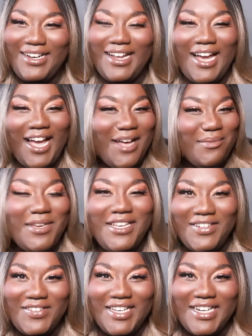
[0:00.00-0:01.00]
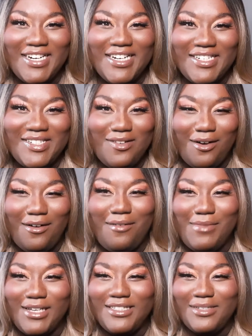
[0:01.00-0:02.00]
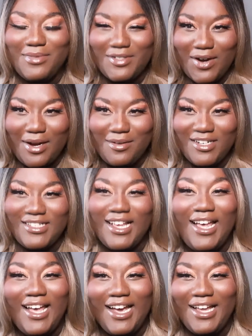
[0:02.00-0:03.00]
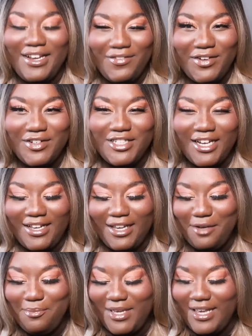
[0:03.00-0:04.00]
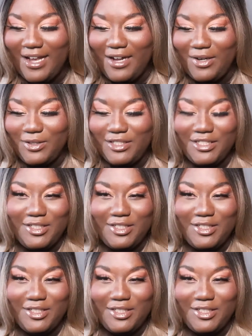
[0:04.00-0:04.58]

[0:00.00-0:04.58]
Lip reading: Happy New Year to all my subscribers. And if you're checking me out